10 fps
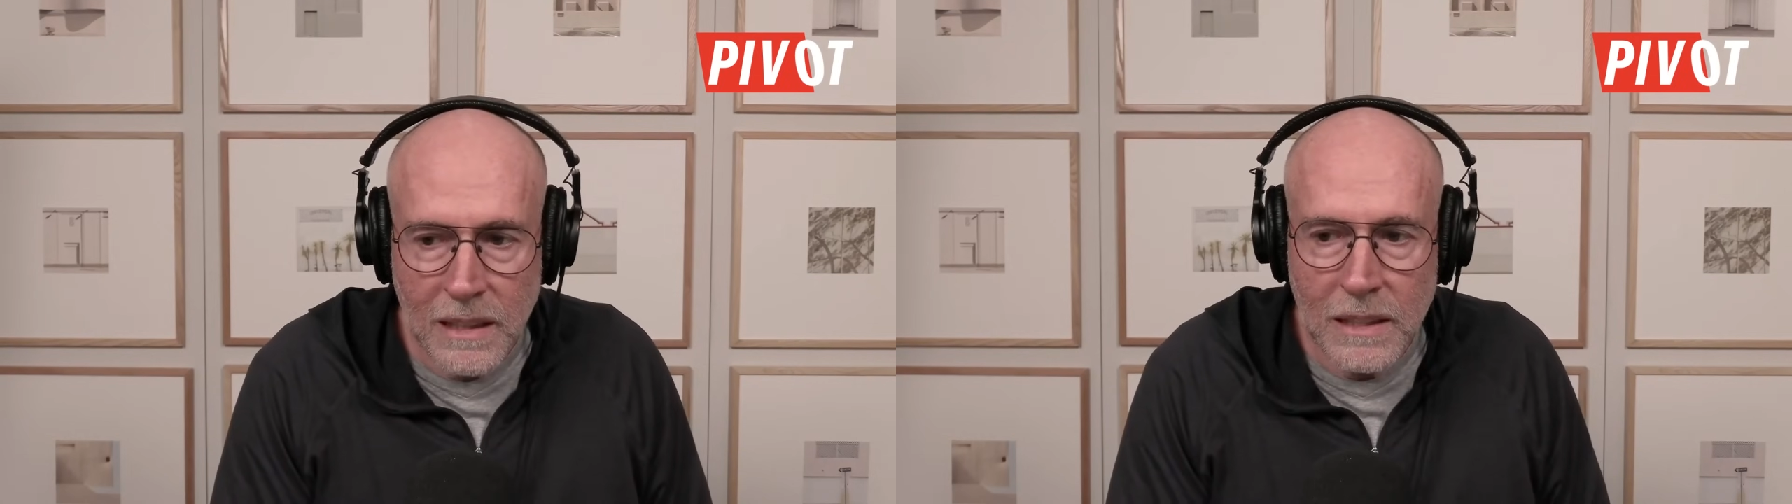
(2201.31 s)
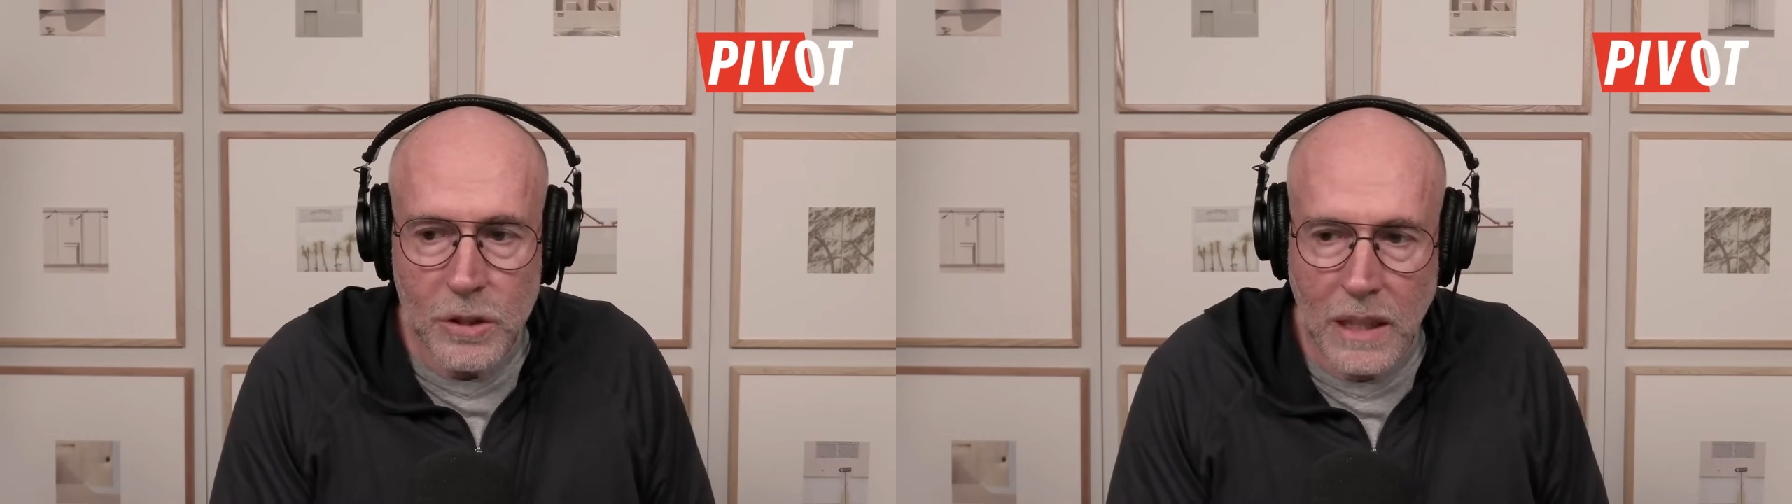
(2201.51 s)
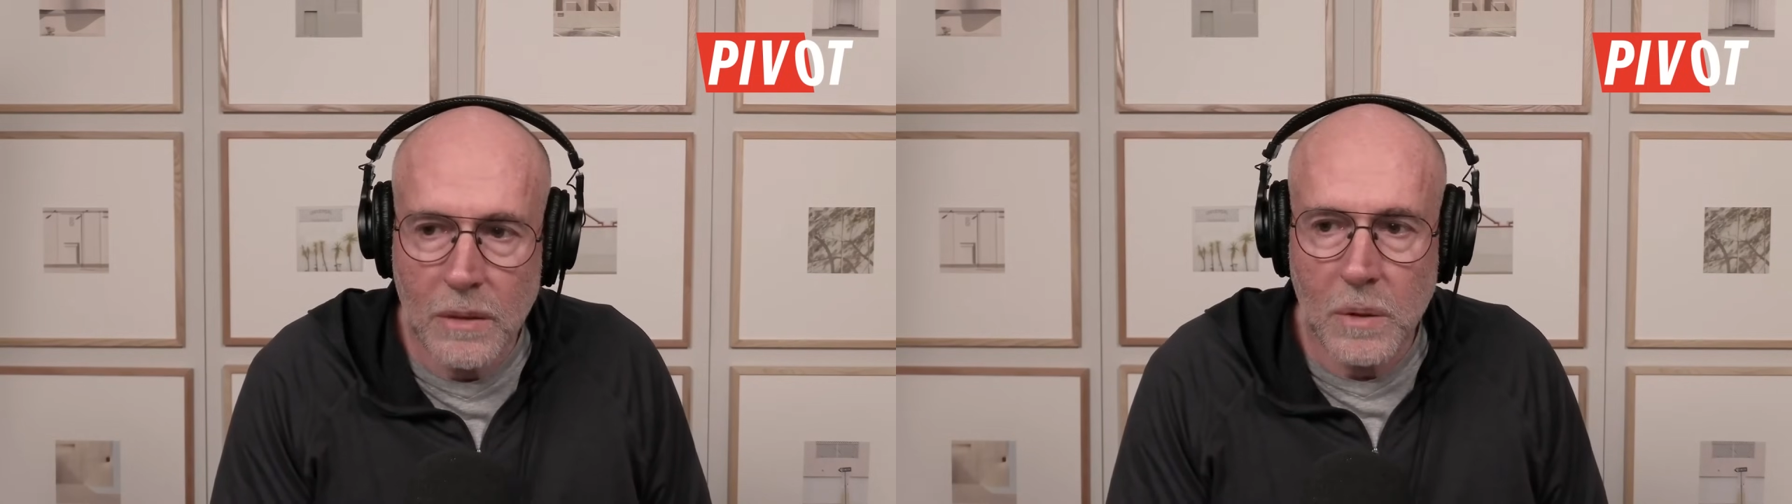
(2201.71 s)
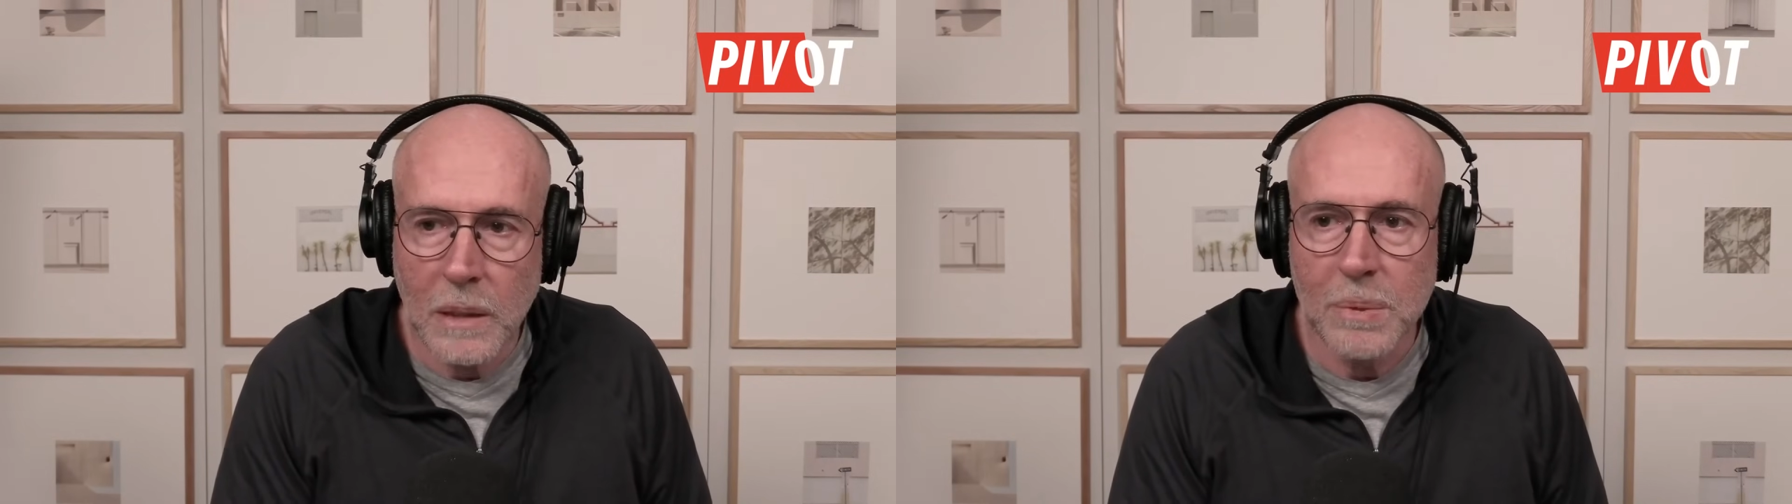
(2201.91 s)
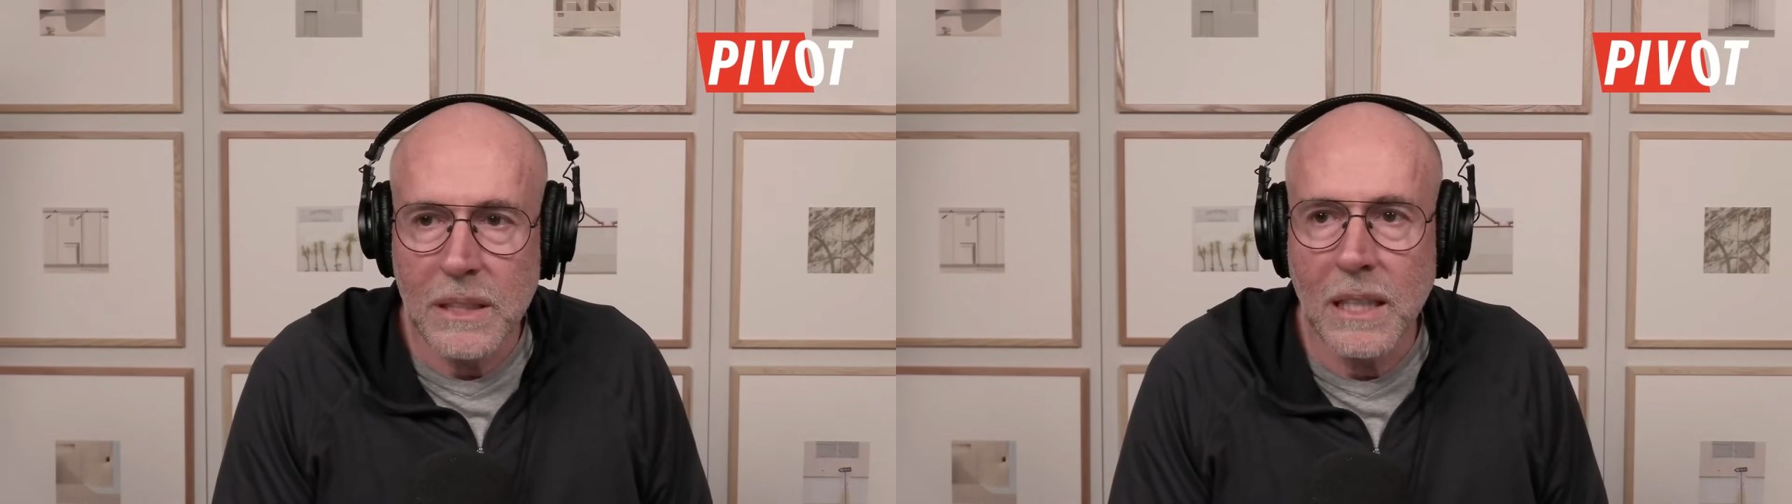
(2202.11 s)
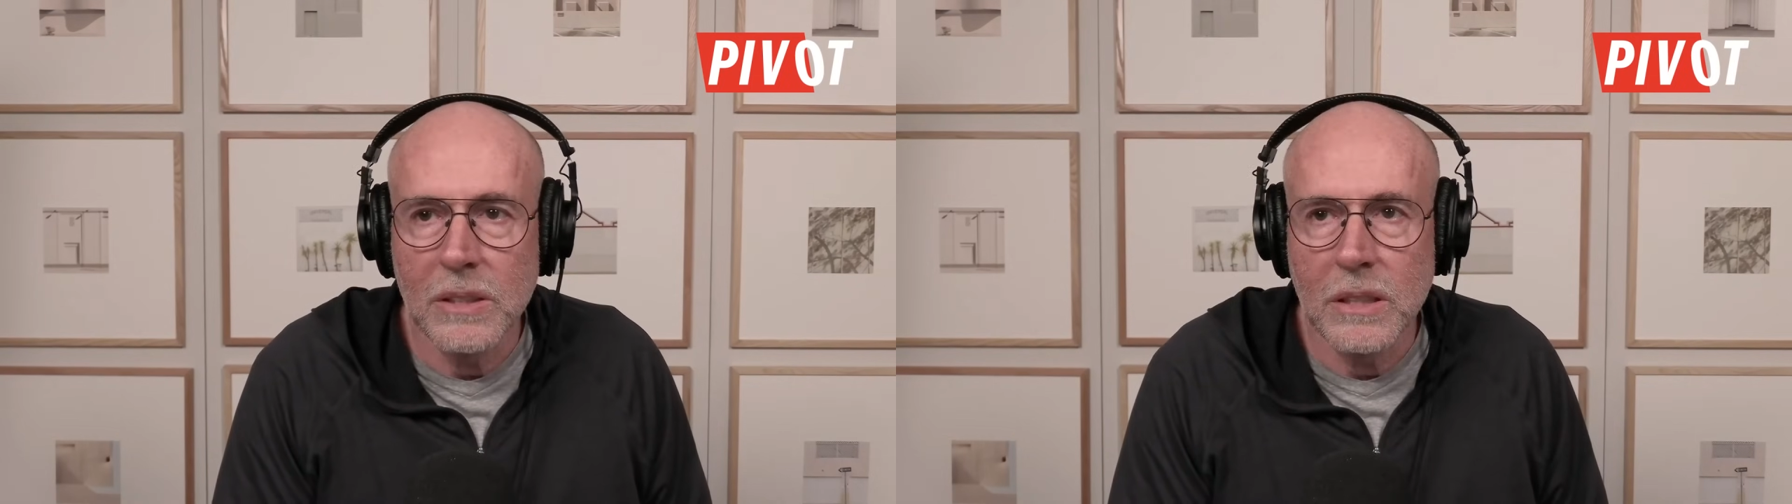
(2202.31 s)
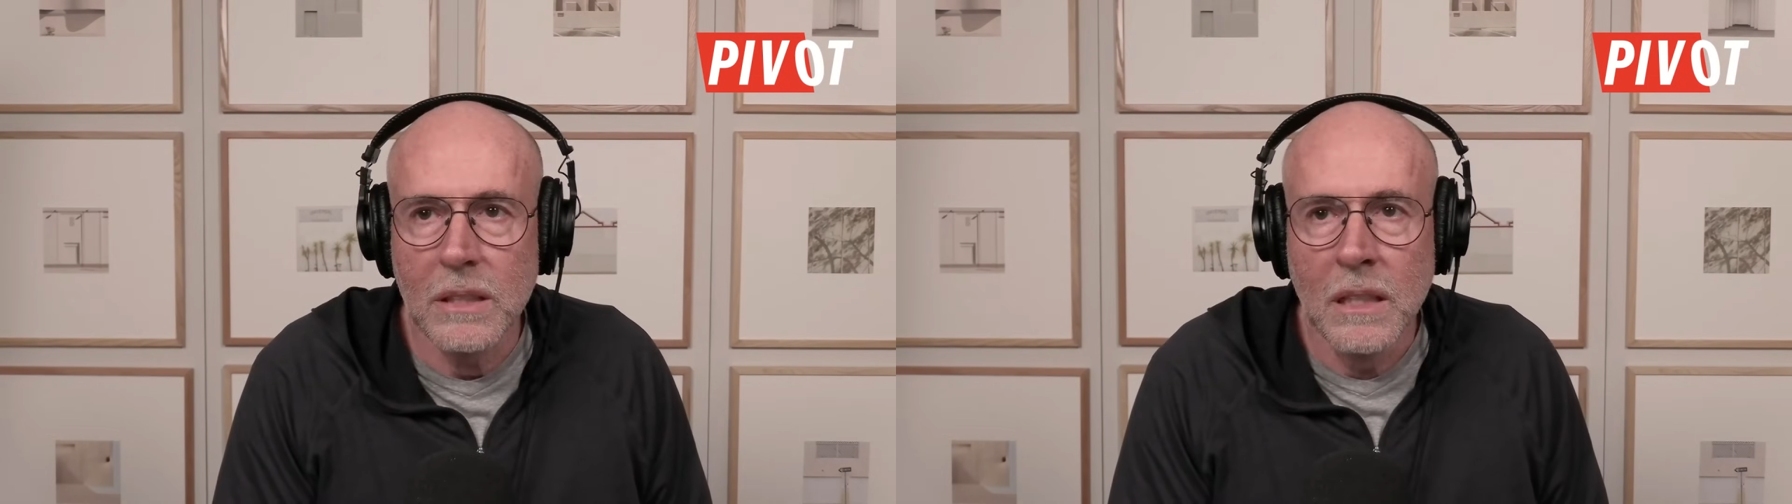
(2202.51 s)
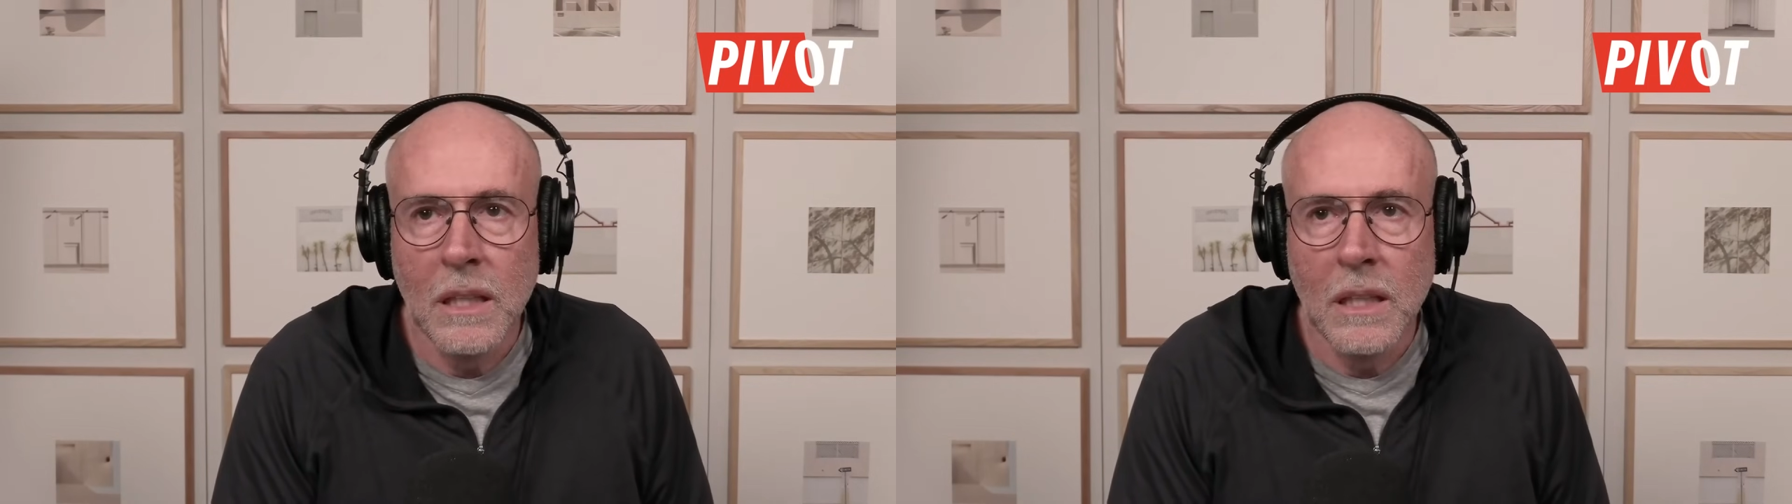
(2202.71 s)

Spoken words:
and the general reputation